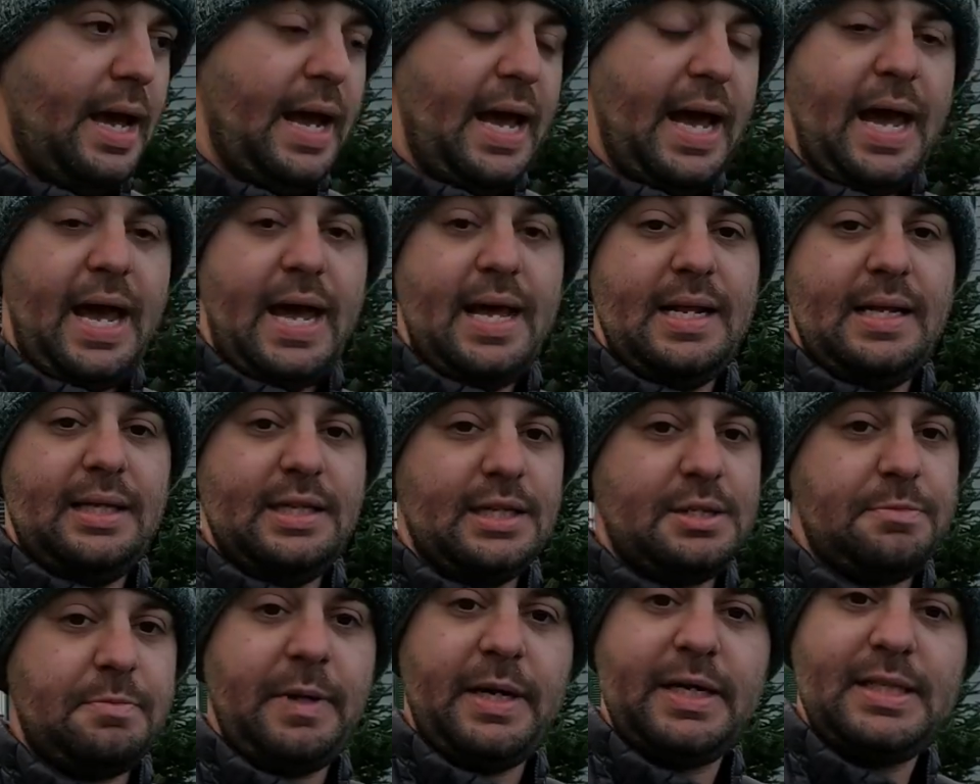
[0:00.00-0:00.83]
And in
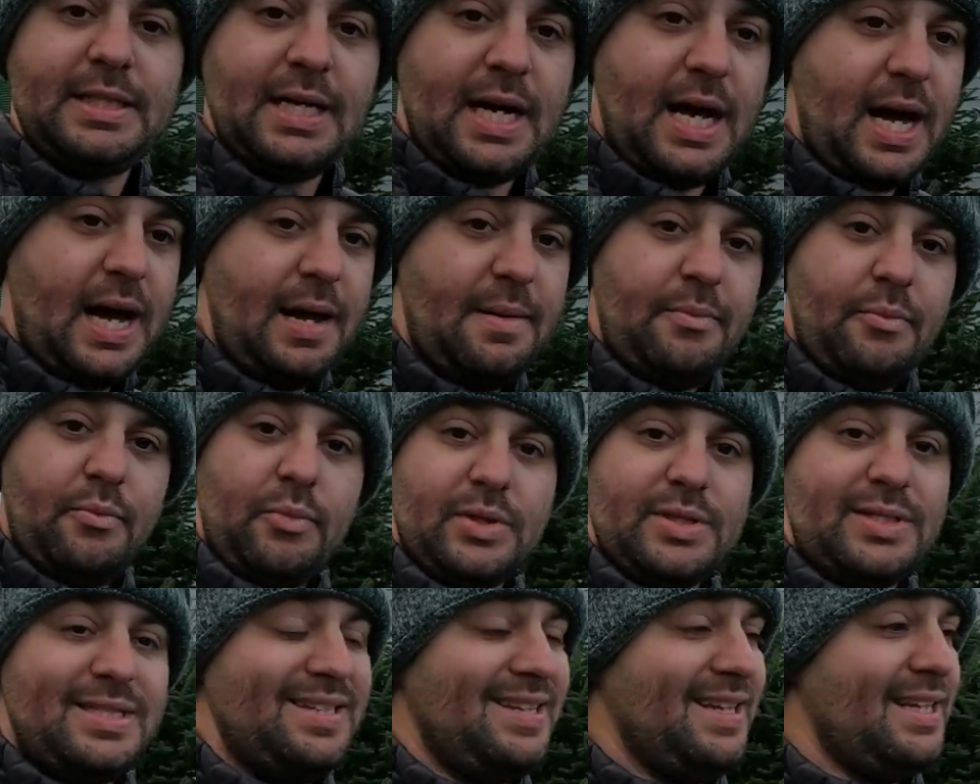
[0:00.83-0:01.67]
the springtime,
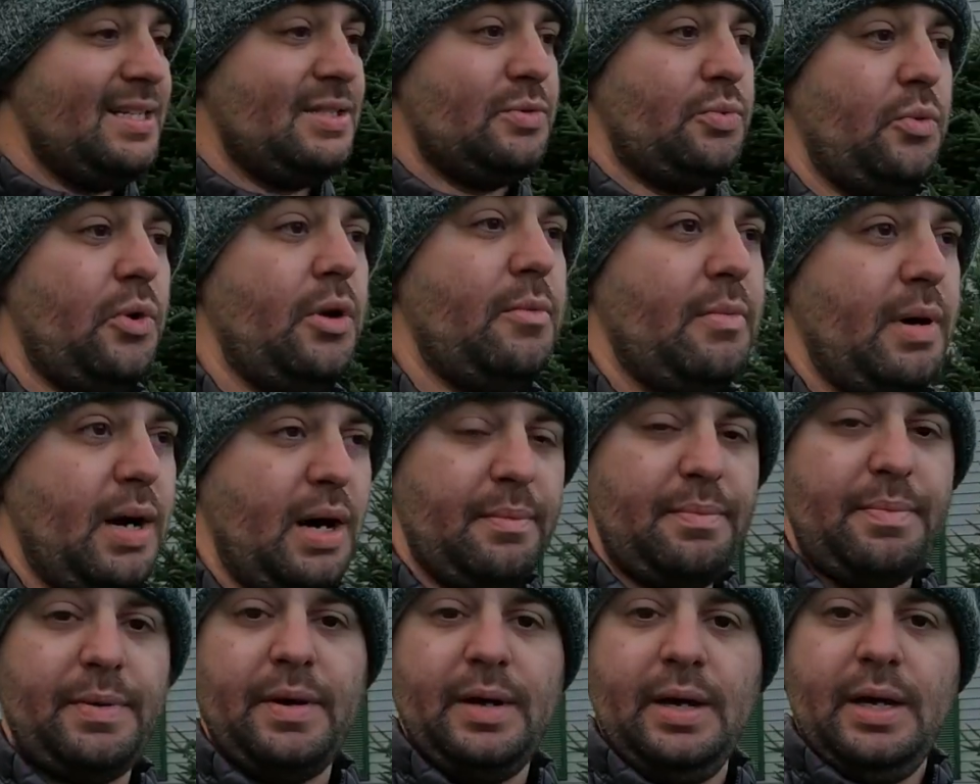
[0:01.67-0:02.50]
once things warm
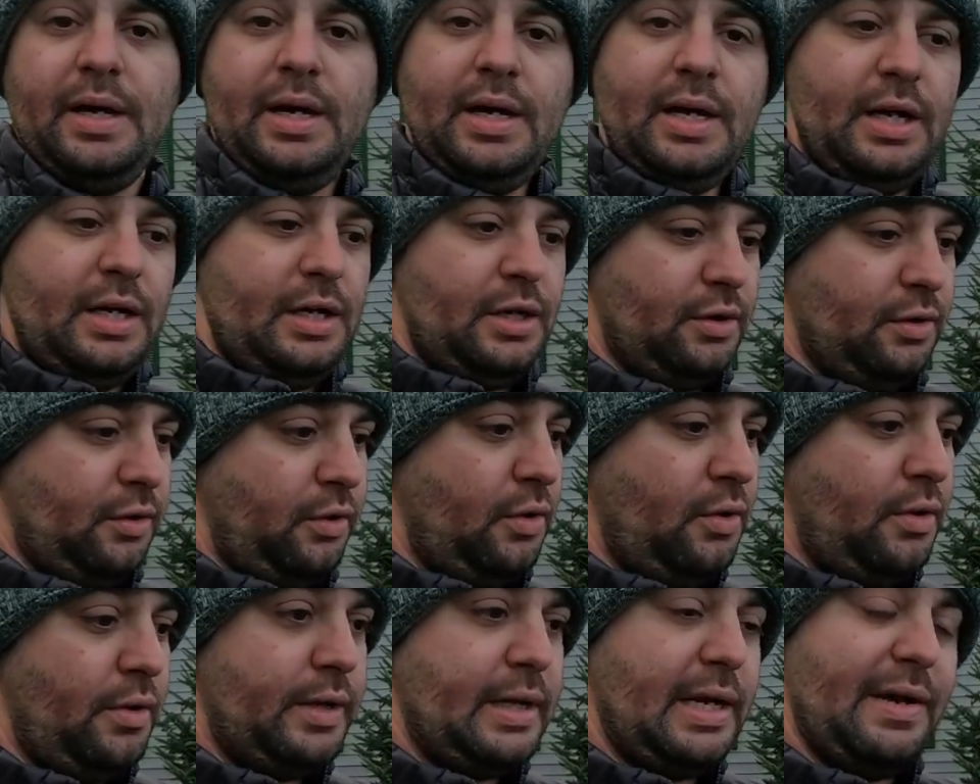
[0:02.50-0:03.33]
up, your
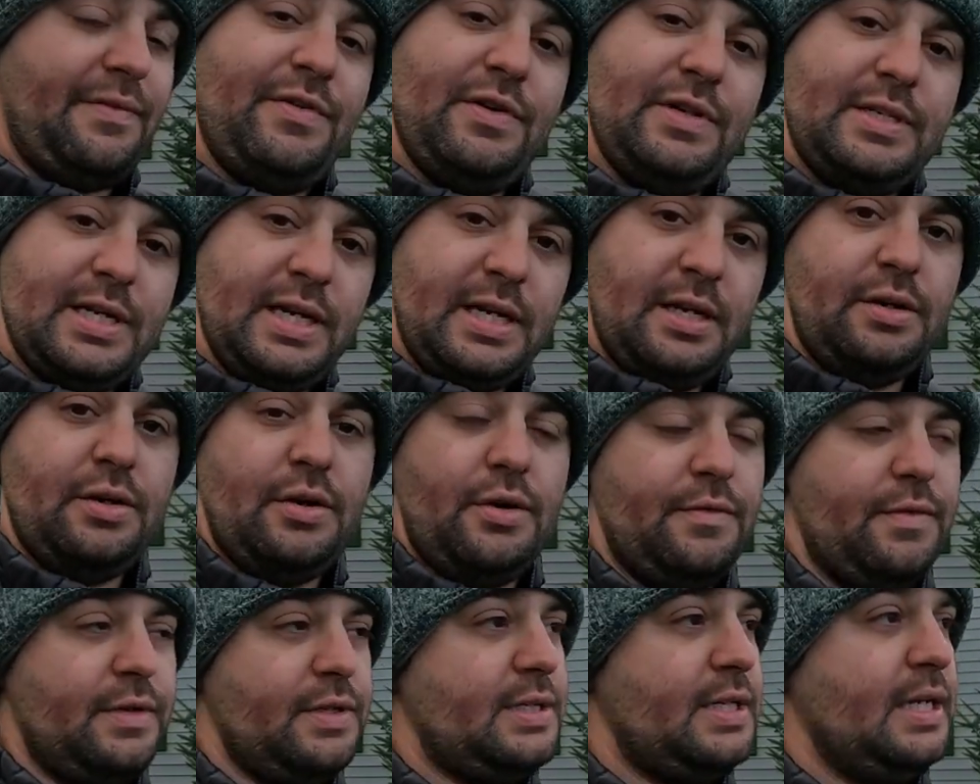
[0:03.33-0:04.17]
lawn, if you didn't
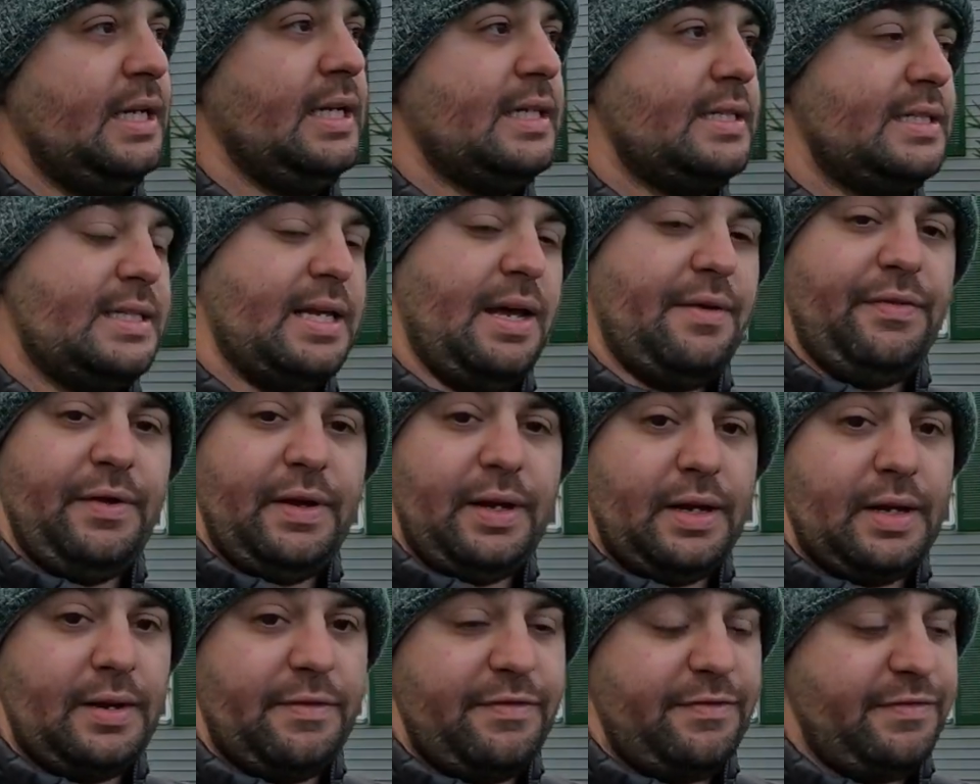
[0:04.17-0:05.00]
overseed, it's definitely
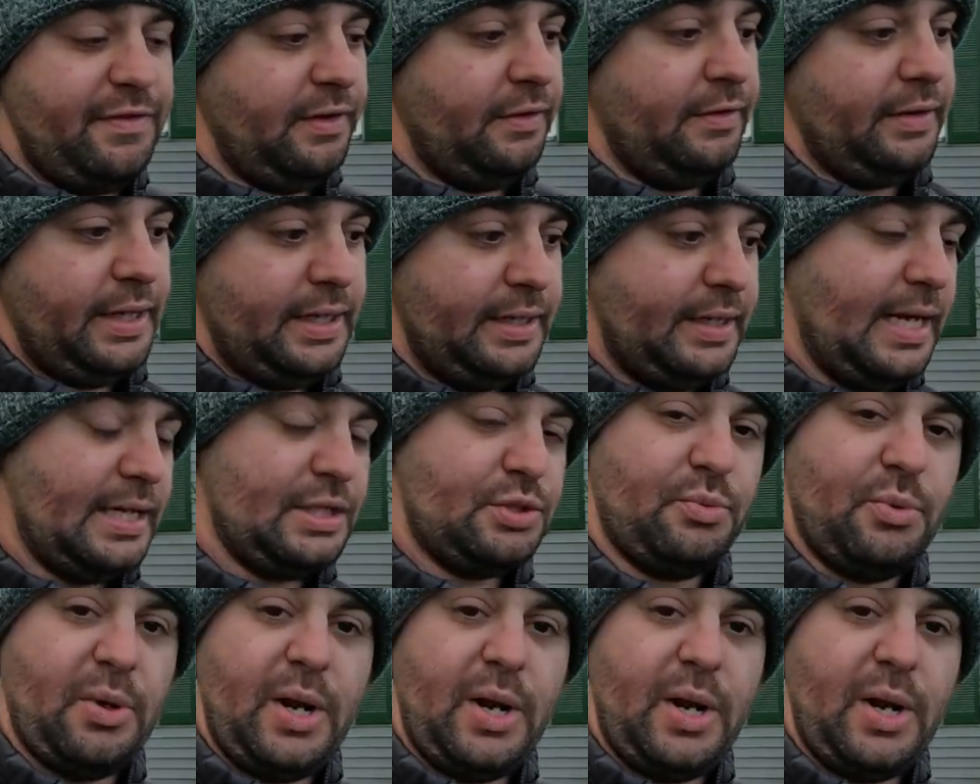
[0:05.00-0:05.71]
gonna fill in. That's